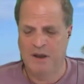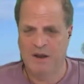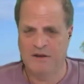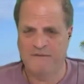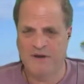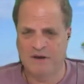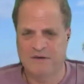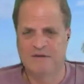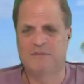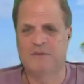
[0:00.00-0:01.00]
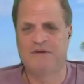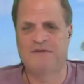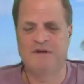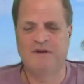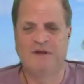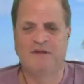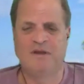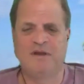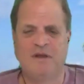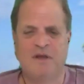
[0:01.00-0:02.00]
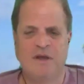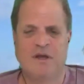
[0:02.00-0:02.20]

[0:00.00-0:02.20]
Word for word: And the fact is we see that the